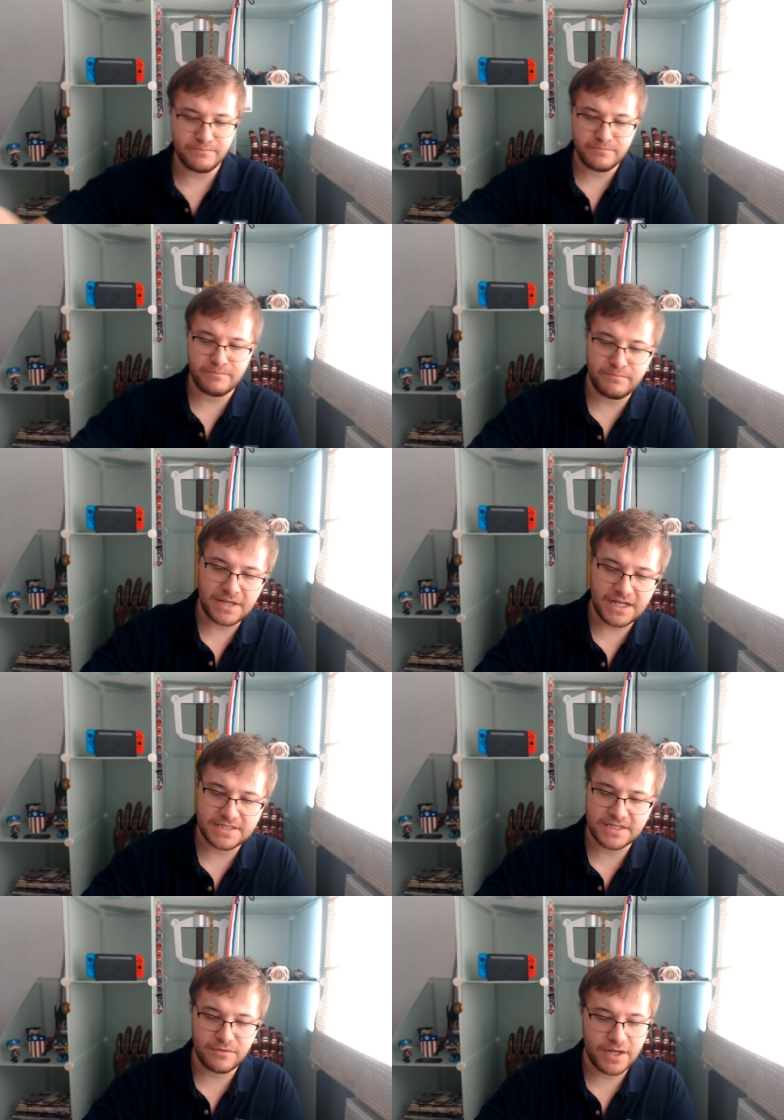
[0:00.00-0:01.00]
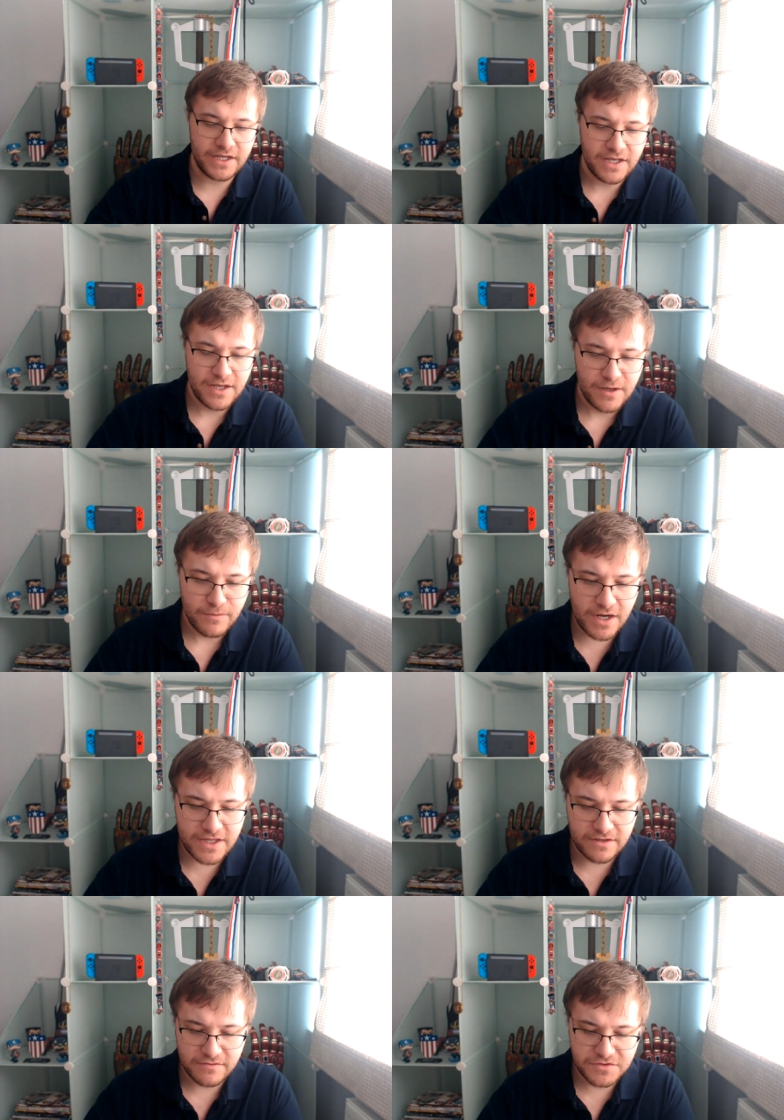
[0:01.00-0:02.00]
plastic away. Right
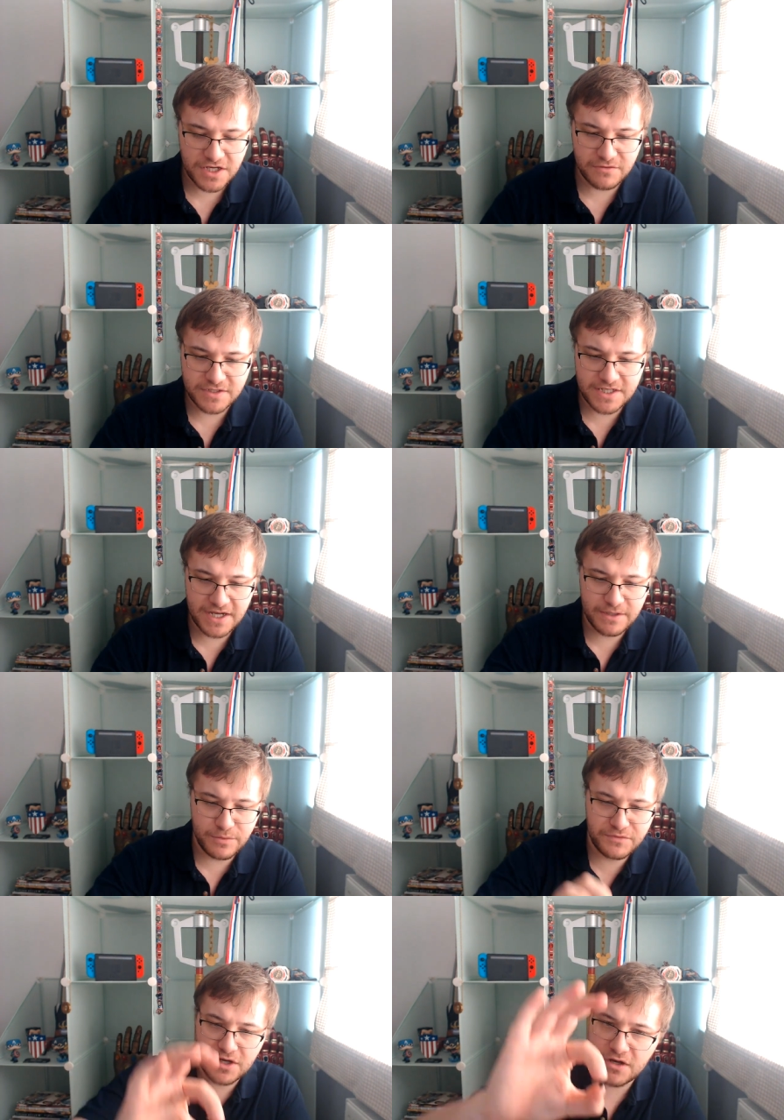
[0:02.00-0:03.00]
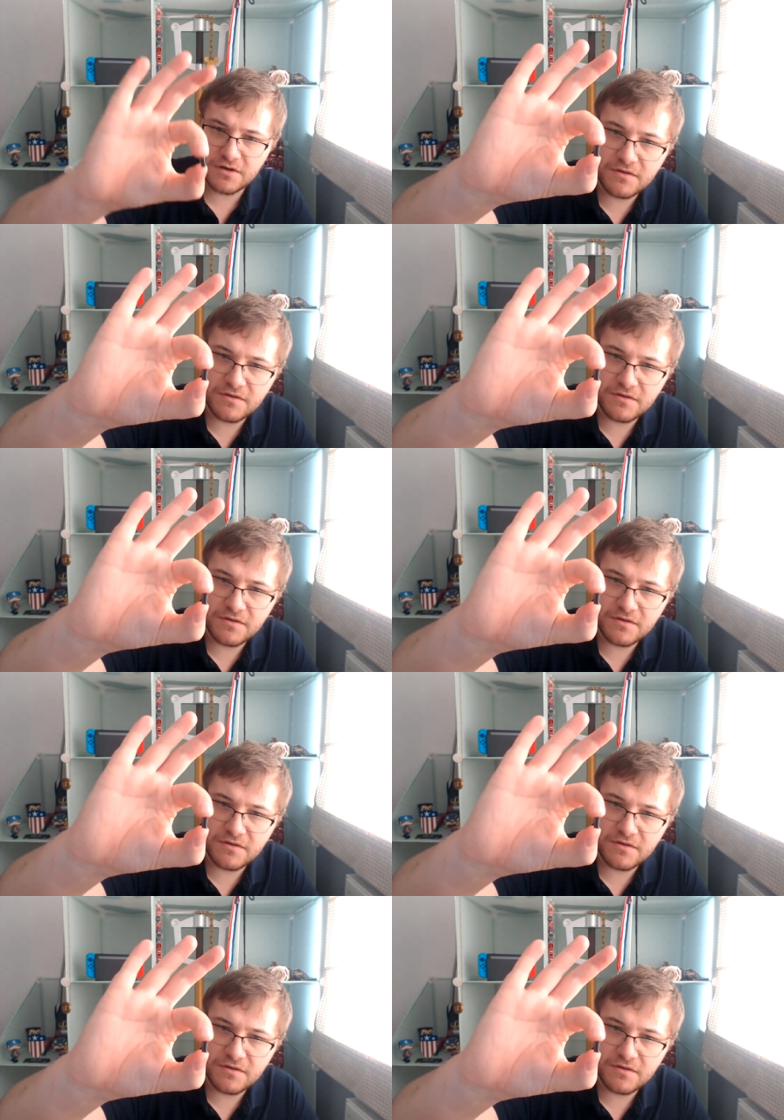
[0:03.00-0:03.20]
then. So today we've got